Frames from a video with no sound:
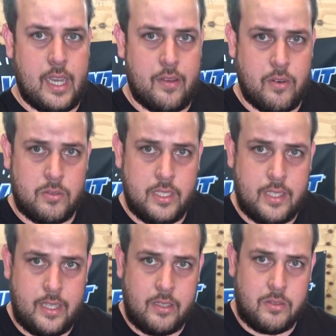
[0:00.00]
have a
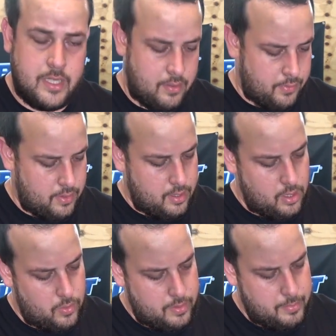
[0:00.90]
retainer ring for the
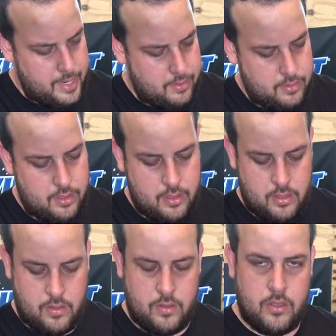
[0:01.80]
lower mount.
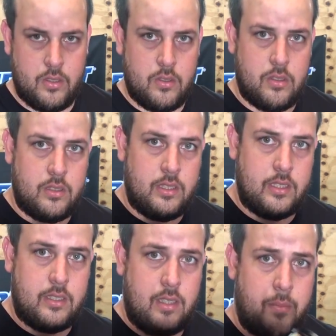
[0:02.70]

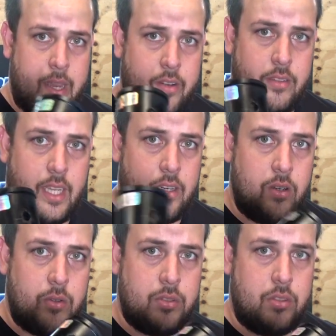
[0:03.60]
This is the mount that
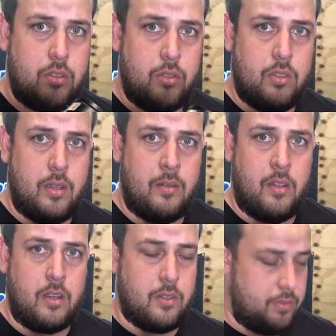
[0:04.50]
goes to the
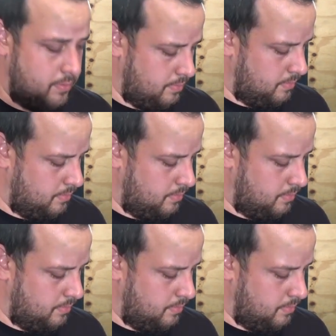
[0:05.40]
knuckle.